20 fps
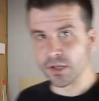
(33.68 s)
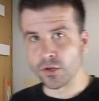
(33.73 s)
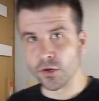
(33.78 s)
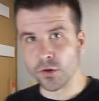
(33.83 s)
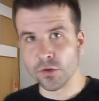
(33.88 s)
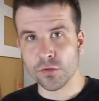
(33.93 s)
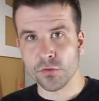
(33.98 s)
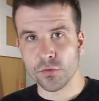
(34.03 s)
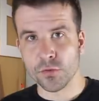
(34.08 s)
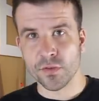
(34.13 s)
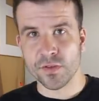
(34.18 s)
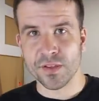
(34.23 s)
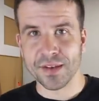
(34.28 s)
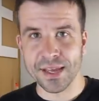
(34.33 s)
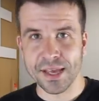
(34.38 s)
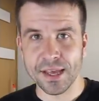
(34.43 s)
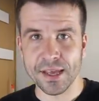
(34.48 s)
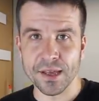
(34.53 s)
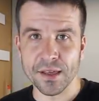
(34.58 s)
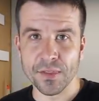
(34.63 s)
go through
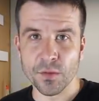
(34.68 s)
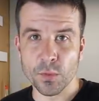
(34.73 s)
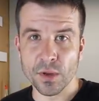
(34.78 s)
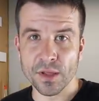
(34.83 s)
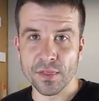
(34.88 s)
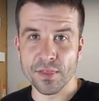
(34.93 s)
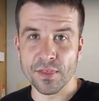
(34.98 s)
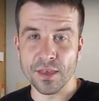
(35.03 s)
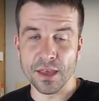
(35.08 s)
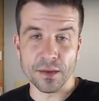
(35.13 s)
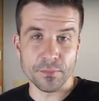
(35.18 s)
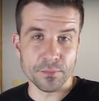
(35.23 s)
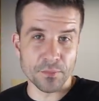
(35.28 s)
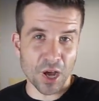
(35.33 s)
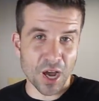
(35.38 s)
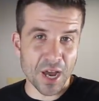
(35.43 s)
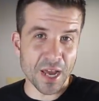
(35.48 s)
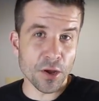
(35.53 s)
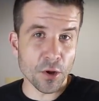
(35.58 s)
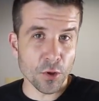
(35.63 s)
today are the ones that
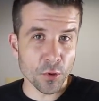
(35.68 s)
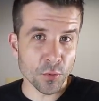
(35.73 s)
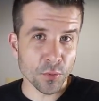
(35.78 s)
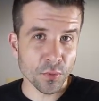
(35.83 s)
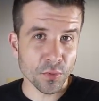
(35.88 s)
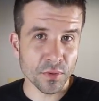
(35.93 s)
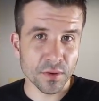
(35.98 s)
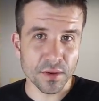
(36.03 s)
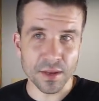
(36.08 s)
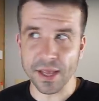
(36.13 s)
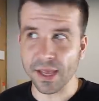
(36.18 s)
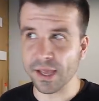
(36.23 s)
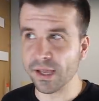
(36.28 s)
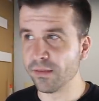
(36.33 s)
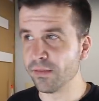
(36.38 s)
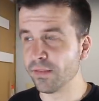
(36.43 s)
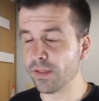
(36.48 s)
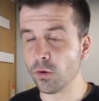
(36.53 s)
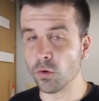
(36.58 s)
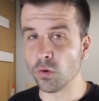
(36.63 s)
I own,
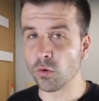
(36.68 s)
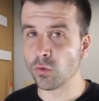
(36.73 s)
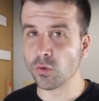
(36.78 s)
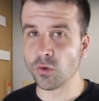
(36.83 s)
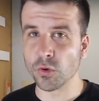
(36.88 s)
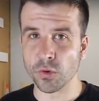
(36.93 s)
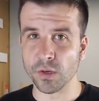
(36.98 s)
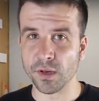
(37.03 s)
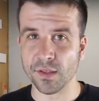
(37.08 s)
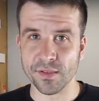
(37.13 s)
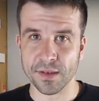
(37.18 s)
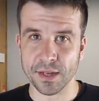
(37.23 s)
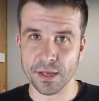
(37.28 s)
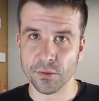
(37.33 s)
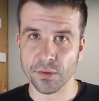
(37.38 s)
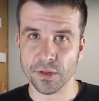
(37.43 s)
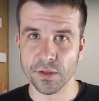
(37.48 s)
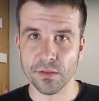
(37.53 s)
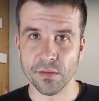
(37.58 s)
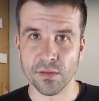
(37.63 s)
and they're all cordless nail
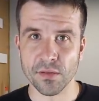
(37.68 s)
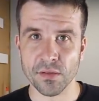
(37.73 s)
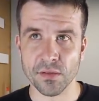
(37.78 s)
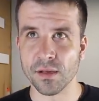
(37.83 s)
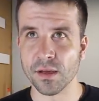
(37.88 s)
guns.